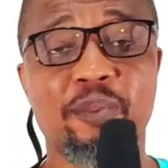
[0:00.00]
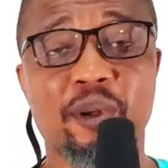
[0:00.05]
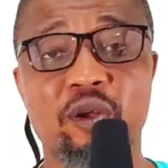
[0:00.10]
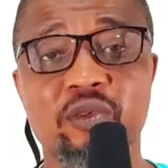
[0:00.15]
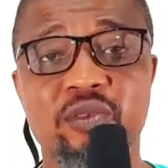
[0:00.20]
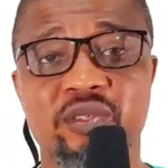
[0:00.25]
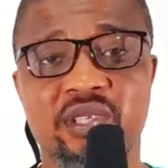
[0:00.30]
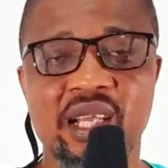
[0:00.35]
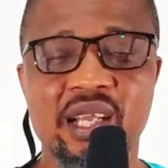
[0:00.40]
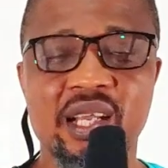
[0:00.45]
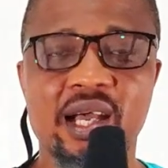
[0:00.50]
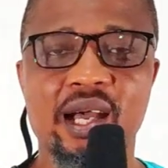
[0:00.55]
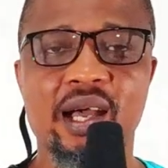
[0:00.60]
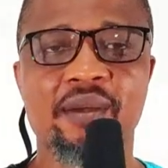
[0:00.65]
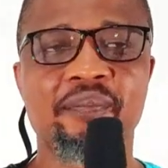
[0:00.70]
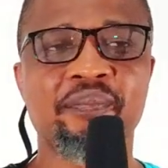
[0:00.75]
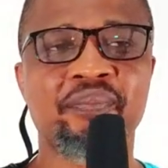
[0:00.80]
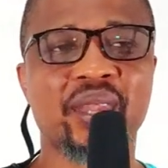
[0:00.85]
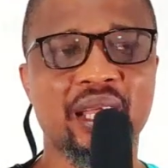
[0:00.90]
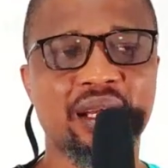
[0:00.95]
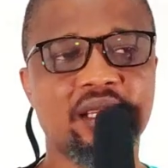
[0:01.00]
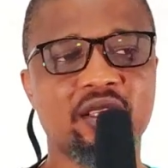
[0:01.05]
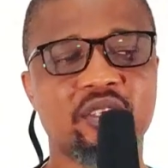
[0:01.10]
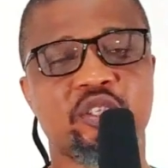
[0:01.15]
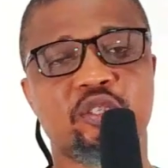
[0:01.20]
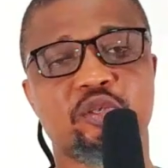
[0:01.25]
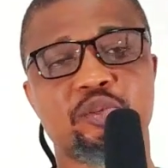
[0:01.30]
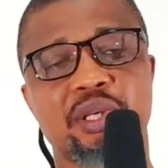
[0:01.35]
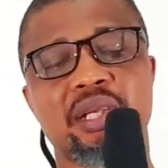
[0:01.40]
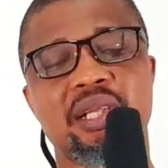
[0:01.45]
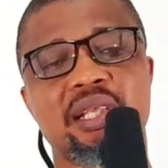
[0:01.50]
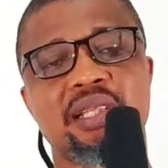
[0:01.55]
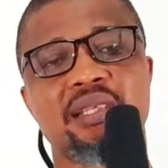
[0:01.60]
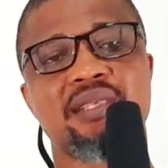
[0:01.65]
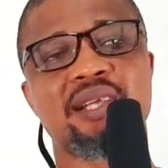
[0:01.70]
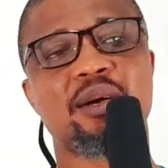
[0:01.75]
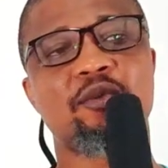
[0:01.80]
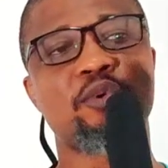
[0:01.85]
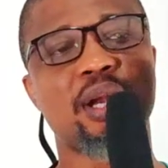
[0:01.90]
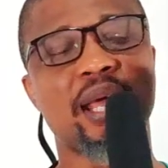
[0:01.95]
a soprano singer, these
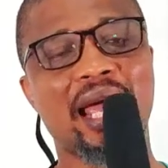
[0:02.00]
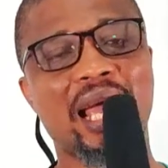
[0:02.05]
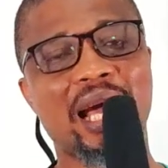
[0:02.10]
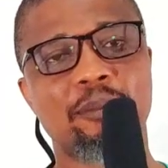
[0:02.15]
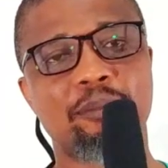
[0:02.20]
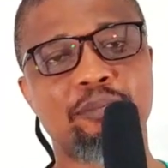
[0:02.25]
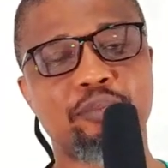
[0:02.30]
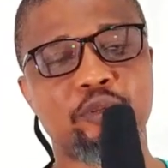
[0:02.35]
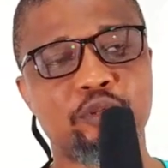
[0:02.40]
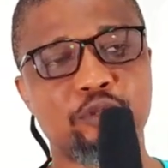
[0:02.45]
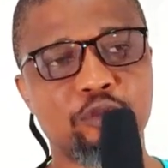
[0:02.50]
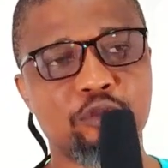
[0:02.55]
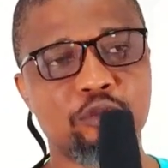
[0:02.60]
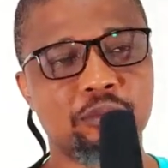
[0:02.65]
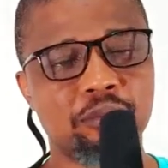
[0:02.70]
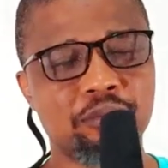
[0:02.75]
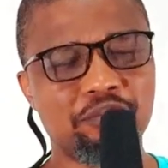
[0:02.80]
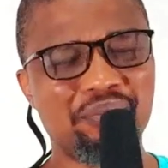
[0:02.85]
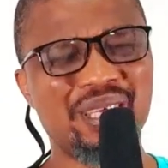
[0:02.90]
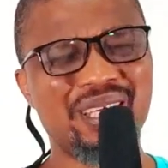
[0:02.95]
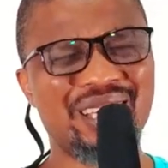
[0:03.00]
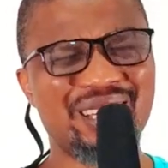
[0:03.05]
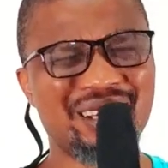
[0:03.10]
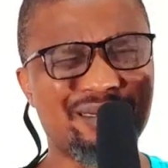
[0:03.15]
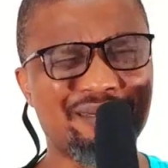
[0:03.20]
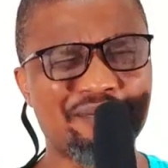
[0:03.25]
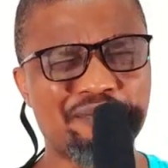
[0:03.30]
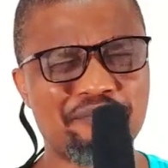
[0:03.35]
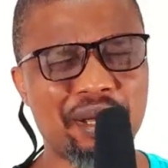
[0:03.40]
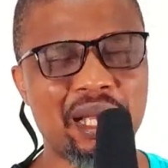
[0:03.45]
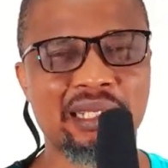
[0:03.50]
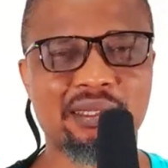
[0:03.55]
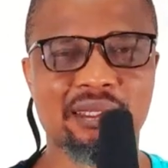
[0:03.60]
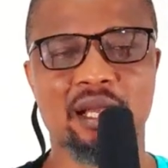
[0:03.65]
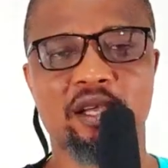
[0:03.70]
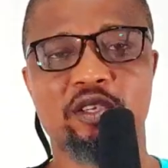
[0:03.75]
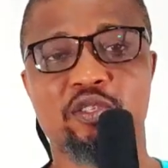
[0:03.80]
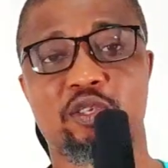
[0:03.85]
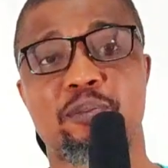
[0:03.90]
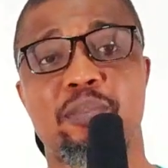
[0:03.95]
trainings will help you be a
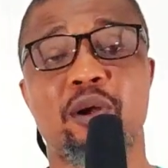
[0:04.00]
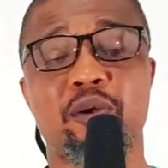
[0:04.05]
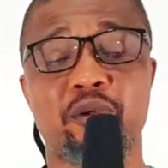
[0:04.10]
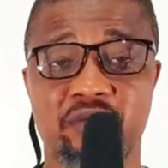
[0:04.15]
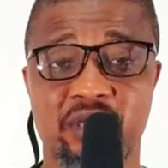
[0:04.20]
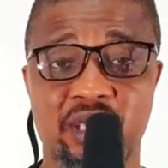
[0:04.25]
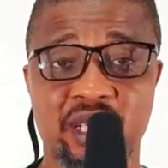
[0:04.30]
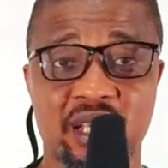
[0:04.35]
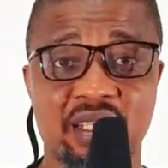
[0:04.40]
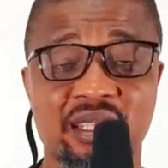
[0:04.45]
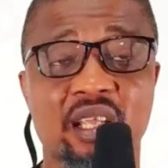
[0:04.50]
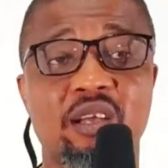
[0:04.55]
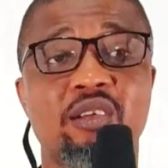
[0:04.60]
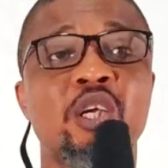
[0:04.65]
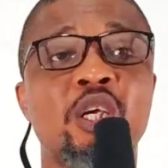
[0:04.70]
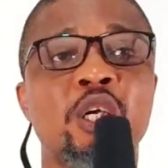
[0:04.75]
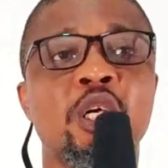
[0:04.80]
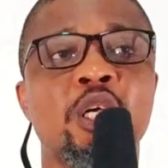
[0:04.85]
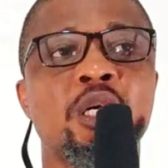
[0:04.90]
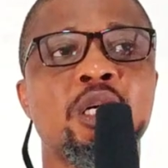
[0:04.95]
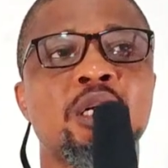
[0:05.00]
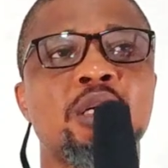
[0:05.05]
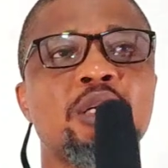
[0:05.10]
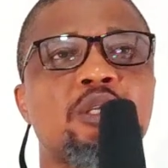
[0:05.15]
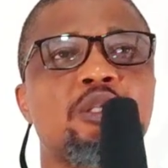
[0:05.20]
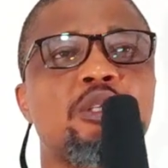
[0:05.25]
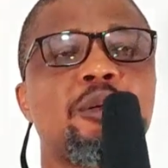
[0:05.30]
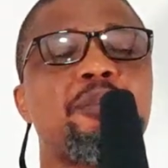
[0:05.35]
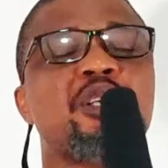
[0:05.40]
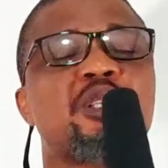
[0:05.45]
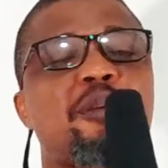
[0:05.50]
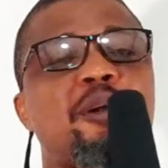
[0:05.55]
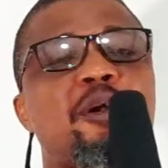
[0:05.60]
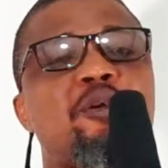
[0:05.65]
better soprano singer. Now, to be a